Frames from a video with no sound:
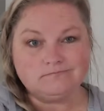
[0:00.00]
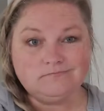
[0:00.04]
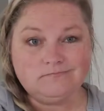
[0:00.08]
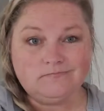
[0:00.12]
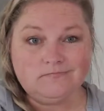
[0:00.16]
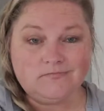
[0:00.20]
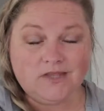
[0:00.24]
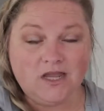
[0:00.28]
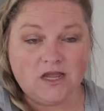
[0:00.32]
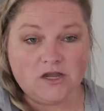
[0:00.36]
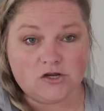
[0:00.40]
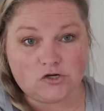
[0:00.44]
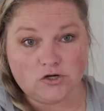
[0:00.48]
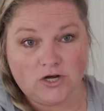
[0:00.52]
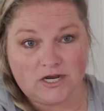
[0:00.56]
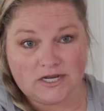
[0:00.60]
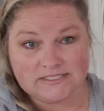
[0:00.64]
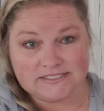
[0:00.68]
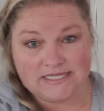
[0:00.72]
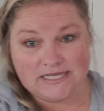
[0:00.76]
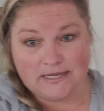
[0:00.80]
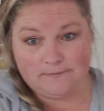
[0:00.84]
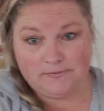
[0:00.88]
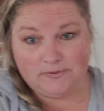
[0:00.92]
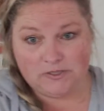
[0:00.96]
across
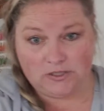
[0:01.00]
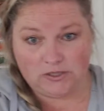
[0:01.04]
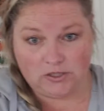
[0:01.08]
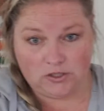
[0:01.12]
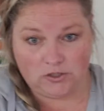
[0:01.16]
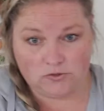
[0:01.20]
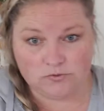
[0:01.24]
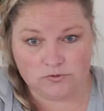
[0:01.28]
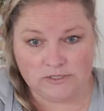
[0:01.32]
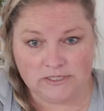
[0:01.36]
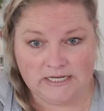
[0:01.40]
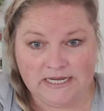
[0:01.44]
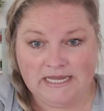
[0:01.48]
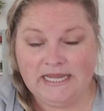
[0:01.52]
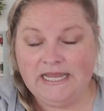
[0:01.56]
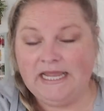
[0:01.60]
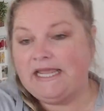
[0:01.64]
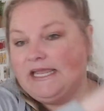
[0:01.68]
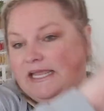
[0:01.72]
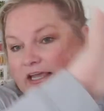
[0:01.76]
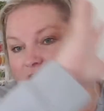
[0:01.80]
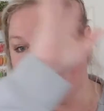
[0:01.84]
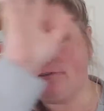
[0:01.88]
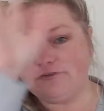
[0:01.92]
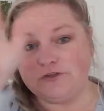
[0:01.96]
that pillow.
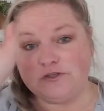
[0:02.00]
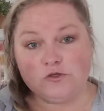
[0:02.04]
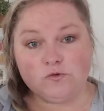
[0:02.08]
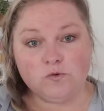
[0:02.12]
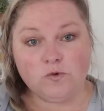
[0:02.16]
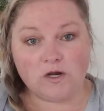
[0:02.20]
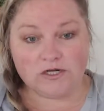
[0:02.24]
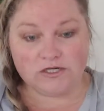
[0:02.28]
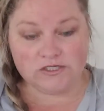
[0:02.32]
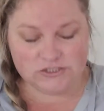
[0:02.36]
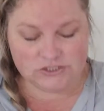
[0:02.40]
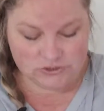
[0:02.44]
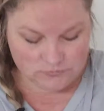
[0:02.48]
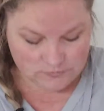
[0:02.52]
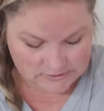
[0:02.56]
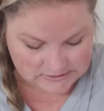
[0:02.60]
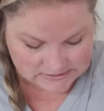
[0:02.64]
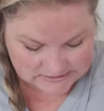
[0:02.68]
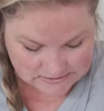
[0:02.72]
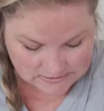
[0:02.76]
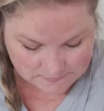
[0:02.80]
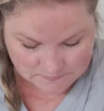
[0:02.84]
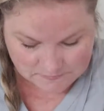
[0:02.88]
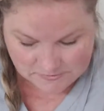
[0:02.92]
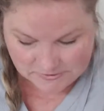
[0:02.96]
If you are doing
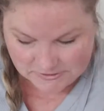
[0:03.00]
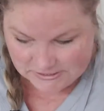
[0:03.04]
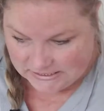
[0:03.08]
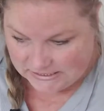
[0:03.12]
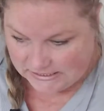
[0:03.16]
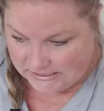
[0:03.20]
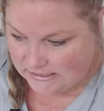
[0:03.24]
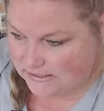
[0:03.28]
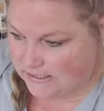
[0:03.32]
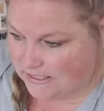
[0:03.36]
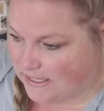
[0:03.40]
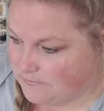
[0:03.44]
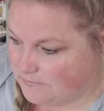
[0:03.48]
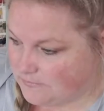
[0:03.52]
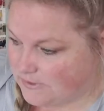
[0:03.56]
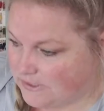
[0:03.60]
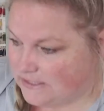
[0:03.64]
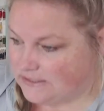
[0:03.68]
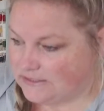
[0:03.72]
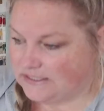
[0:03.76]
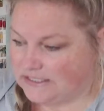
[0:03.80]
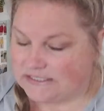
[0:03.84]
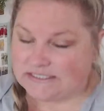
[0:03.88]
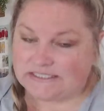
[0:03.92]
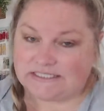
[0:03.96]
something,
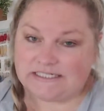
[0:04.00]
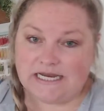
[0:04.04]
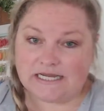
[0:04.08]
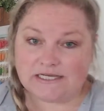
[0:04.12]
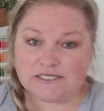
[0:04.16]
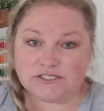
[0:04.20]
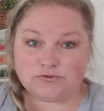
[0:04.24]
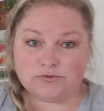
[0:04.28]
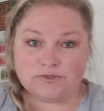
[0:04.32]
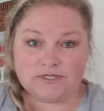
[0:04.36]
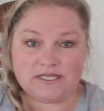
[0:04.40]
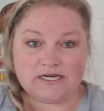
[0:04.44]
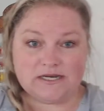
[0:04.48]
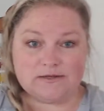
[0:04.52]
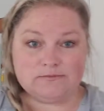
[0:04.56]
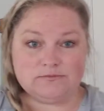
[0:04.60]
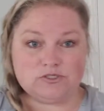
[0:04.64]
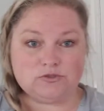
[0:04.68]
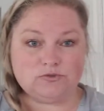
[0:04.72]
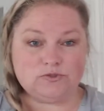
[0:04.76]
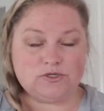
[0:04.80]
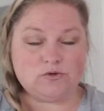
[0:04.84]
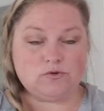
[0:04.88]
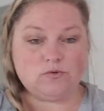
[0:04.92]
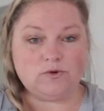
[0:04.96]
this next one that I'm
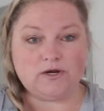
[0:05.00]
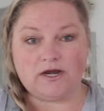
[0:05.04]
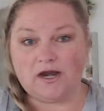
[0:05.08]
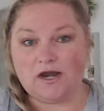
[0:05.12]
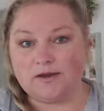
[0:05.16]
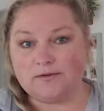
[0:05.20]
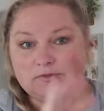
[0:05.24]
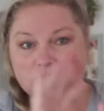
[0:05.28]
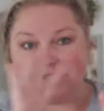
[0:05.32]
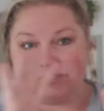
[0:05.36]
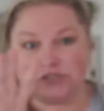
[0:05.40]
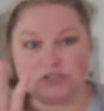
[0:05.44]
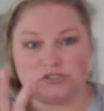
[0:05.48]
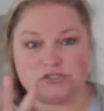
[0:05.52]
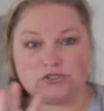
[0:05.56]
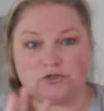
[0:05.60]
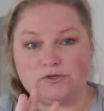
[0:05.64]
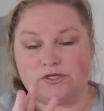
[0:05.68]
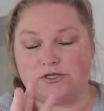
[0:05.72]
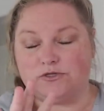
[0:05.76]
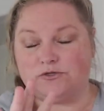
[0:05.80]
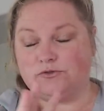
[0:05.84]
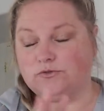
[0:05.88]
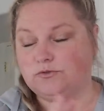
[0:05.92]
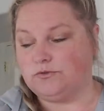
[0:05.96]
doing where I'm going to show
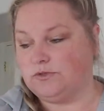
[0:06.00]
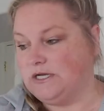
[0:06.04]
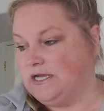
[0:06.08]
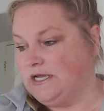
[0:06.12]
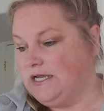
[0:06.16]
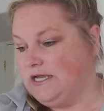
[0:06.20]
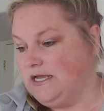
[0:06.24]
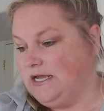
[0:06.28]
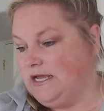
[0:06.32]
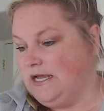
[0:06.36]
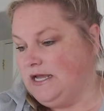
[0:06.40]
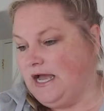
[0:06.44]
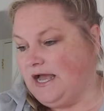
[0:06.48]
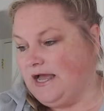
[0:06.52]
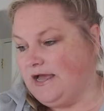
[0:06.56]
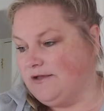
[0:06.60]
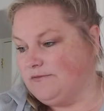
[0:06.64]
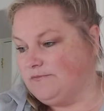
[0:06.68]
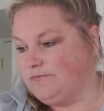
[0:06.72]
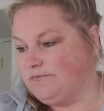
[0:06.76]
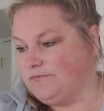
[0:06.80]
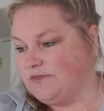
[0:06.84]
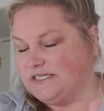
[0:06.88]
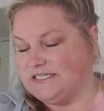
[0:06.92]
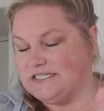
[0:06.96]
you
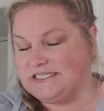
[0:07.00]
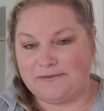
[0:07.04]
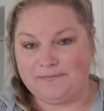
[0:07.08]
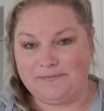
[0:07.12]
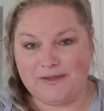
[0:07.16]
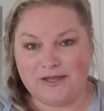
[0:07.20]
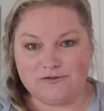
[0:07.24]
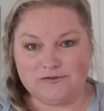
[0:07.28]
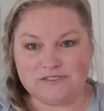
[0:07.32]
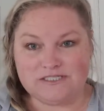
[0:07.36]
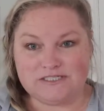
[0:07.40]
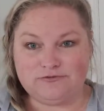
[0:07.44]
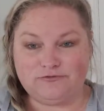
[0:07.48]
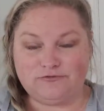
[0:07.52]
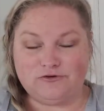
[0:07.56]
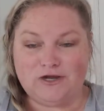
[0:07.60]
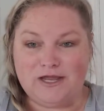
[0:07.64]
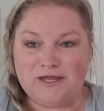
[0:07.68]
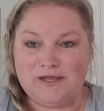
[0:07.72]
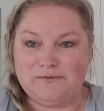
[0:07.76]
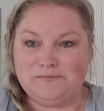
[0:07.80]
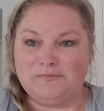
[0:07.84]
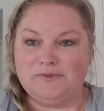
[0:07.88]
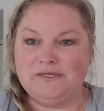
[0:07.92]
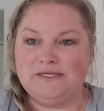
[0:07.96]
the step outs
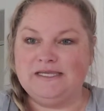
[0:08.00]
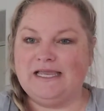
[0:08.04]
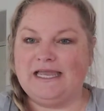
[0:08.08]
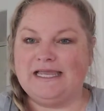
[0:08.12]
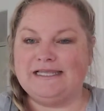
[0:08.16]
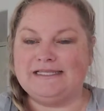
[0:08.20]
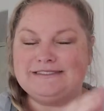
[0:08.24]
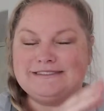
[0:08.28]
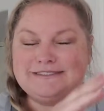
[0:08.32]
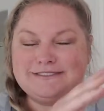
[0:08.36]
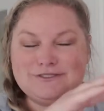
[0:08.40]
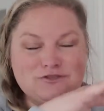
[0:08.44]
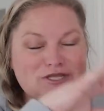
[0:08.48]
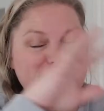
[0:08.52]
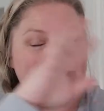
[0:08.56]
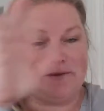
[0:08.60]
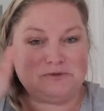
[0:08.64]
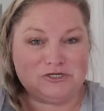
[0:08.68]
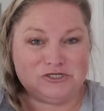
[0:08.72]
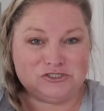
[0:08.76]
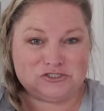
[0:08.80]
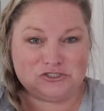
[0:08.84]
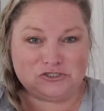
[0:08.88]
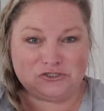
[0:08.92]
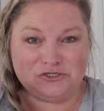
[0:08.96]
from, and so then I'm
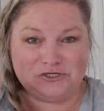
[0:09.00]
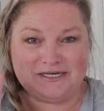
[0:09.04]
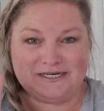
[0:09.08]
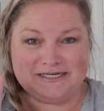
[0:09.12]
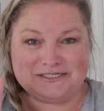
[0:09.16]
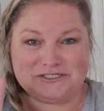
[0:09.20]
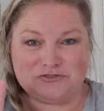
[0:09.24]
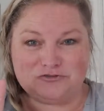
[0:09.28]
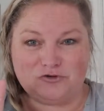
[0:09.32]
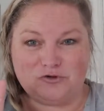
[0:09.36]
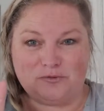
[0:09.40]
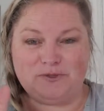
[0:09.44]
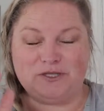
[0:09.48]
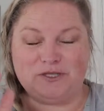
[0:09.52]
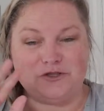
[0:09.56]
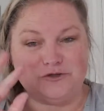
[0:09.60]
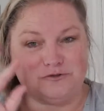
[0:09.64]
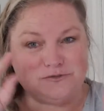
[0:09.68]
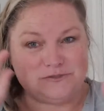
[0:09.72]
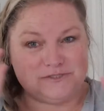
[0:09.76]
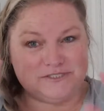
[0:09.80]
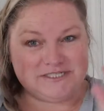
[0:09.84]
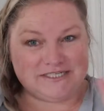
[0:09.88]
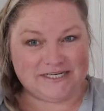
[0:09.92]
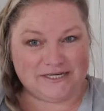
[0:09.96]
going to turn it into a pillow
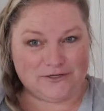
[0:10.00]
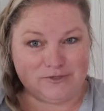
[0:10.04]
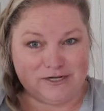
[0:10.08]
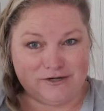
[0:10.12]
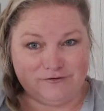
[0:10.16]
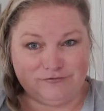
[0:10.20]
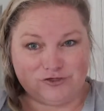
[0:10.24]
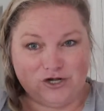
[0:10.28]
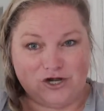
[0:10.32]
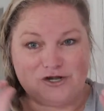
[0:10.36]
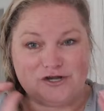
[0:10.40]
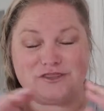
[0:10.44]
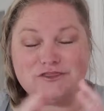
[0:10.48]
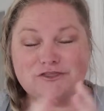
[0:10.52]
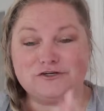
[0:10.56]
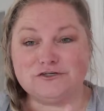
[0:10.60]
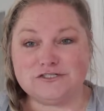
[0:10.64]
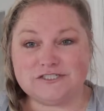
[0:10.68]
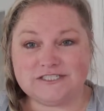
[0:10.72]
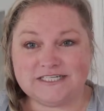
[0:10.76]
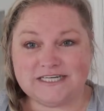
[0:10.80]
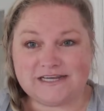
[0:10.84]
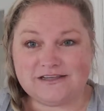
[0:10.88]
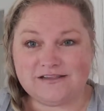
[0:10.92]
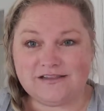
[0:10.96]
to get ready for our
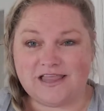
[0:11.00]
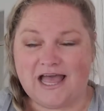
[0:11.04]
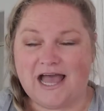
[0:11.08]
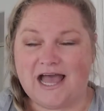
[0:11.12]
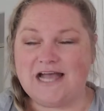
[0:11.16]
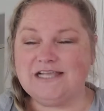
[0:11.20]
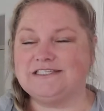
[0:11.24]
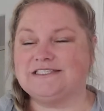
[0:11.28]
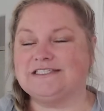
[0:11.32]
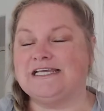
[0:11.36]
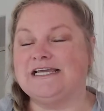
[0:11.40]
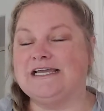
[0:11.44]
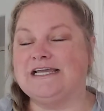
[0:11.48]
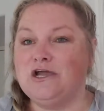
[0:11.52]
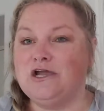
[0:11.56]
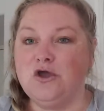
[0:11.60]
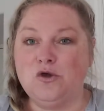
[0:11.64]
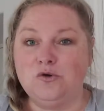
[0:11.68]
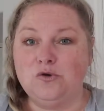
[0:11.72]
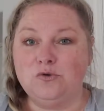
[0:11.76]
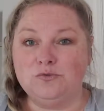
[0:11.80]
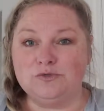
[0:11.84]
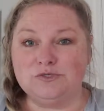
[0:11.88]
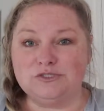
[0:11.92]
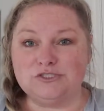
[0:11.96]
Thursday class,
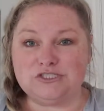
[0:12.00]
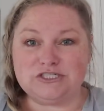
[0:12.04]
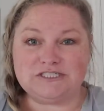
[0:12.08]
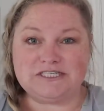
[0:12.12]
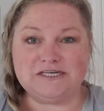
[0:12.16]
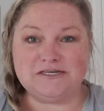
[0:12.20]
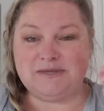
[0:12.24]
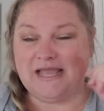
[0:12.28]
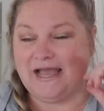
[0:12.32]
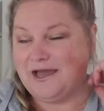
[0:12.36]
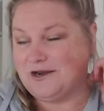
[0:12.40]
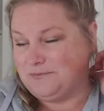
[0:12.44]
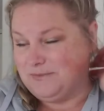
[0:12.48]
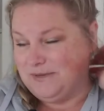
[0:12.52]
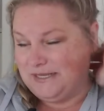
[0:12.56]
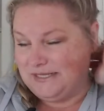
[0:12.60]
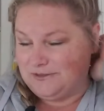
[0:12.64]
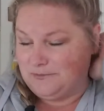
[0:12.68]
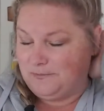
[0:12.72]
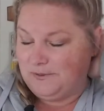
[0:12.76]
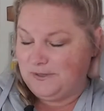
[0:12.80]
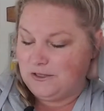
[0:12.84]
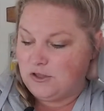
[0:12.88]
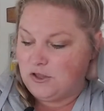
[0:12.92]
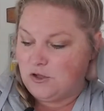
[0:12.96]
which is going to be how to make the
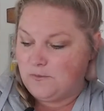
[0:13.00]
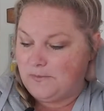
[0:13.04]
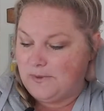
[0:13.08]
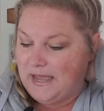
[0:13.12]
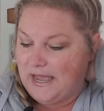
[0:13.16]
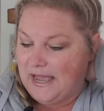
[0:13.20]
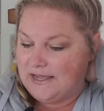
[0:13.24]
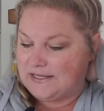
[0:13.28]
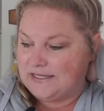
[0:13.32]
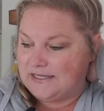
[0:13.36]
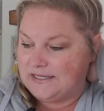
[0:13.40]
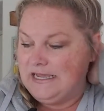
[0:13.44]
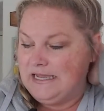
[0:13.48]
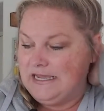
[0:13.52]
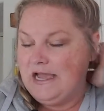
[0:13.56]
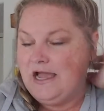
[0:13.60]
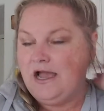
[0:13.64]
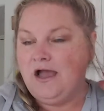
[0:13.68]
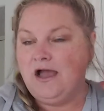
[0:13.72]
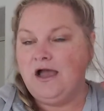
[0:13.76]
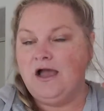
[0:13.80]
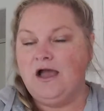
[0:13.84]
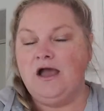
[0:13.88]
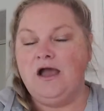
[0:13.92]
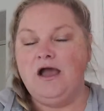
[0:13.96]
pillow back.
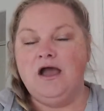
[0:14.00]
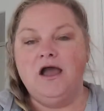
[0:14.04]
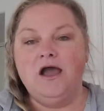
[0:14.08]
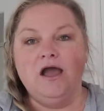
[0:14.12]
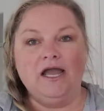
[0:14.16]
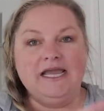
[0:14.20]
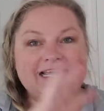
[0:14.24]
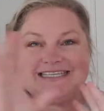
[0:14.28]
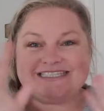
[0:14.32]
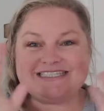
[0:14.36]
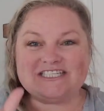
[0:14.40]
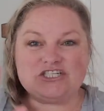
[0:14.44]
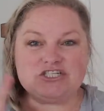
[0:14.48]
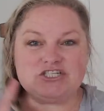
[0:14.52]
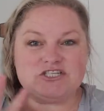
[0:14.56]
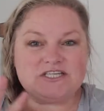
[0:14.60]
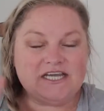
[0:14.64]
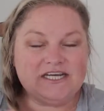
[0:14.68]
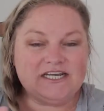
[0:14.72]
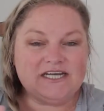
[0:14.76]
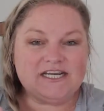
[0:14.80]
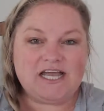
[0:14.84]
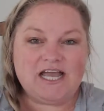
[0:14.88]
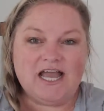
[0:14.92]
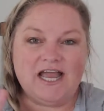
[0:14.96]
It's just
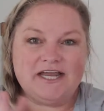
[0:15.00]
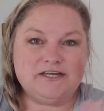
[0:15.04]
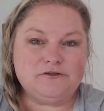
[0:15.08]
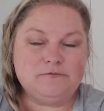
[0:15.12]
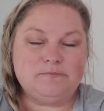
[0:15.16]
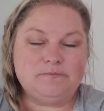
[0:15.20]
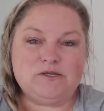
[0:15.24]
going to kind of be